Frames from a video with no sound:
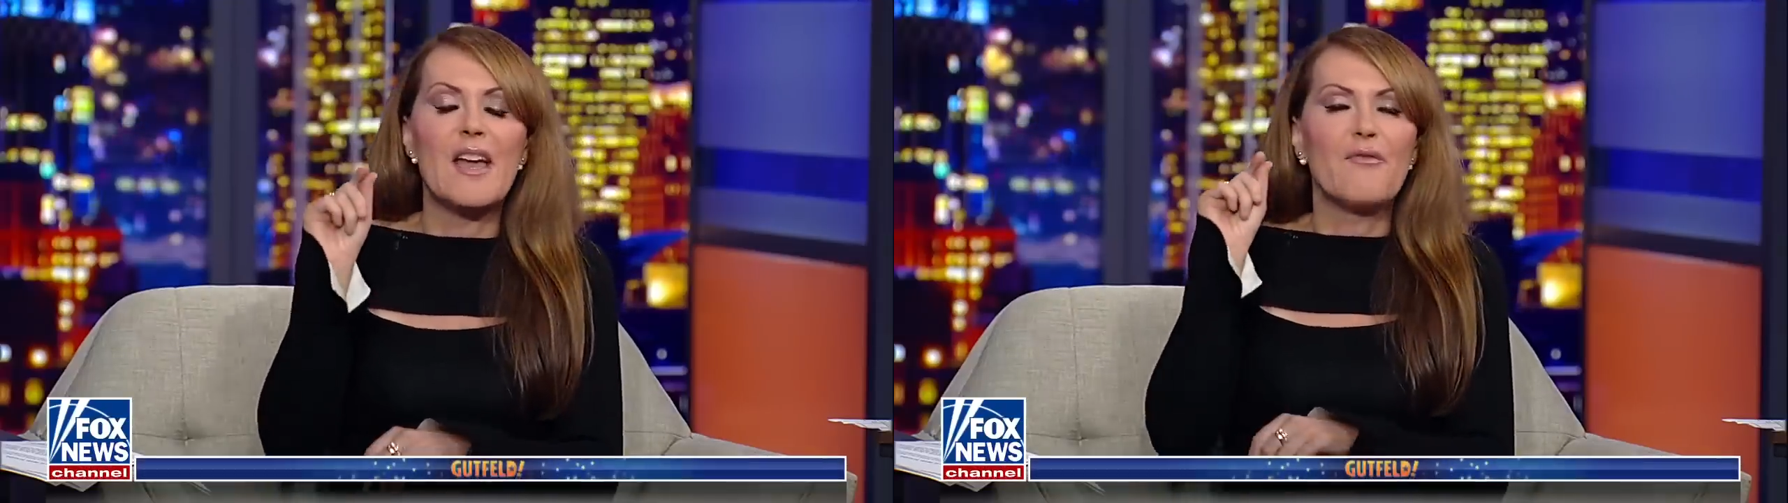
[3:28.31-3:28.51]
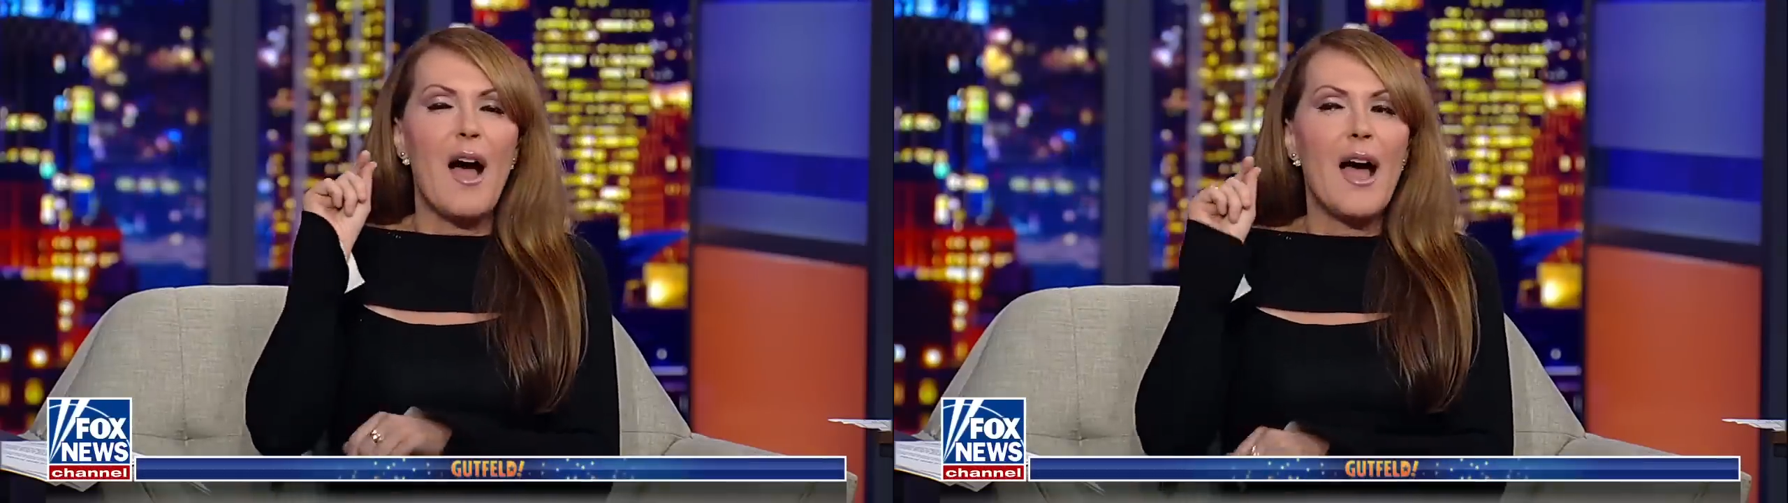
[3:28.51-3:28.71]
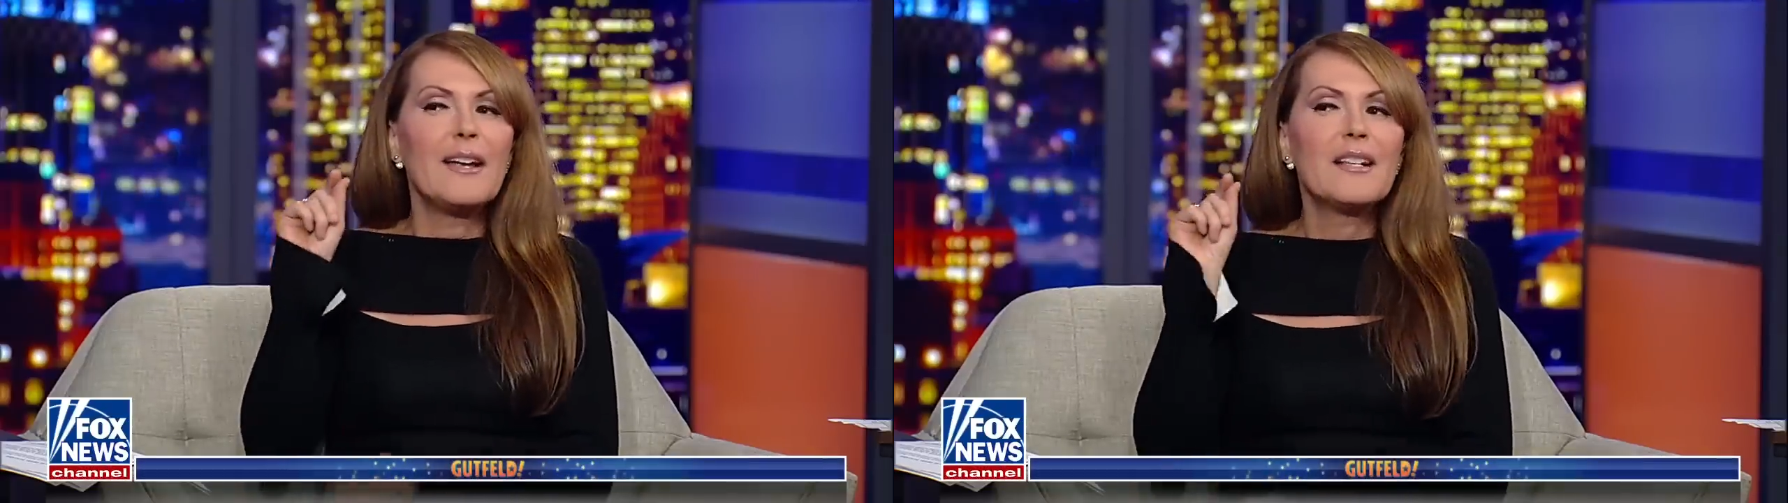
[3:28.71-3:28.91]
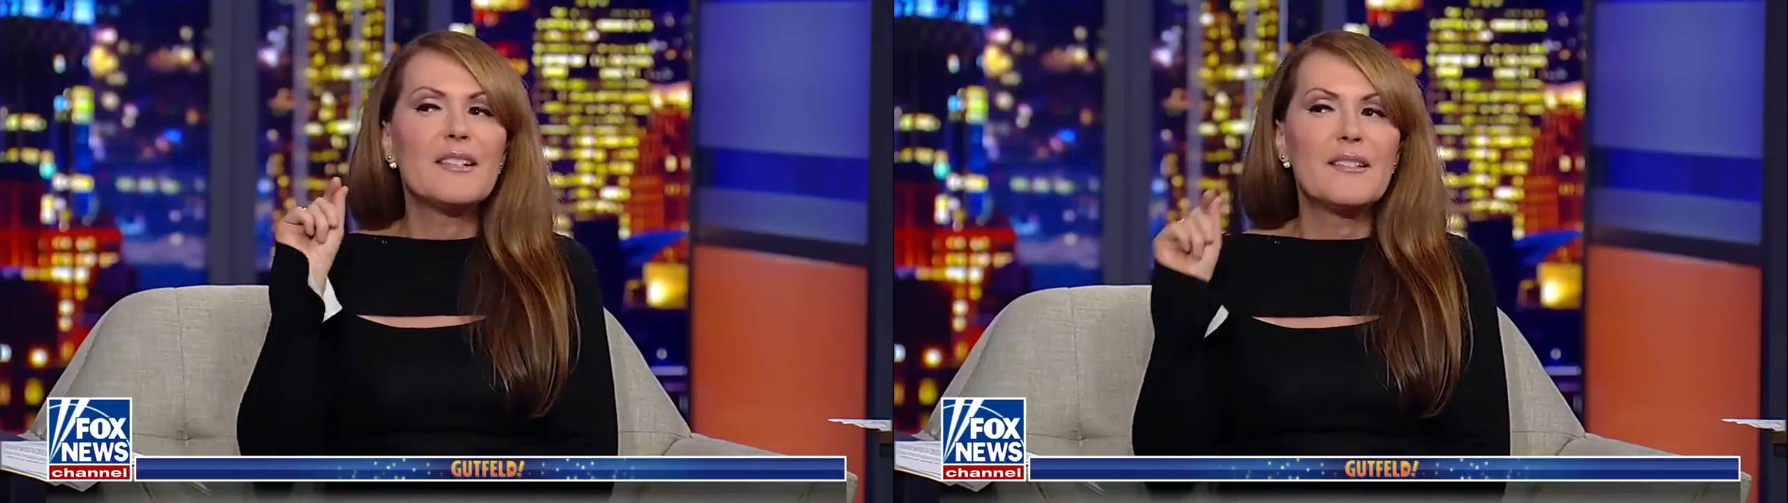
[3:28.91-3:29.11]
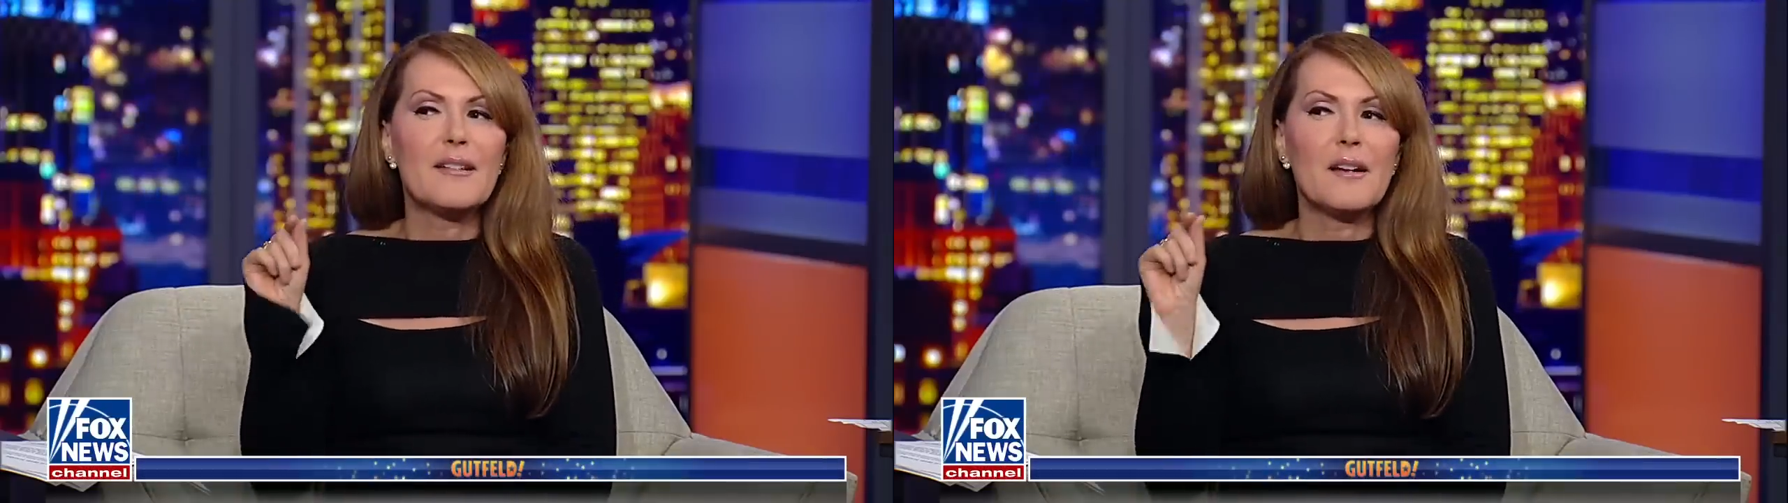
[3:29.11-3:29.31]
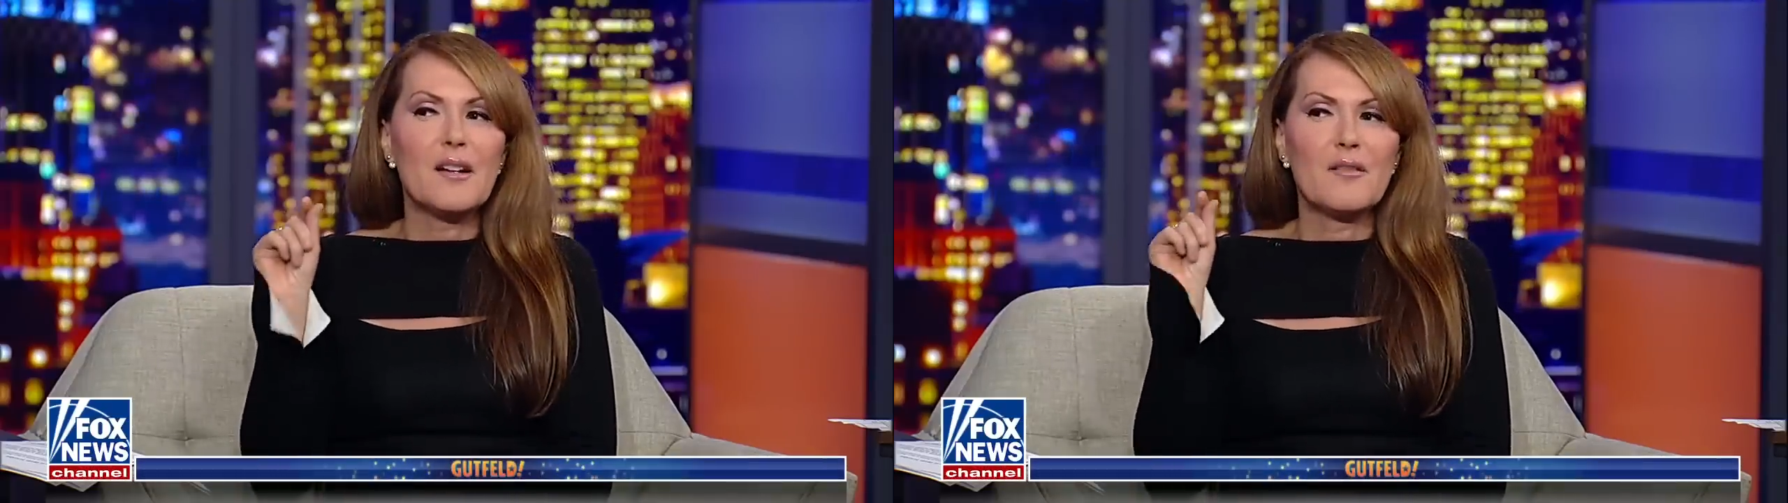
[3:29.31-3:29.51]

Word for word: if I got stuck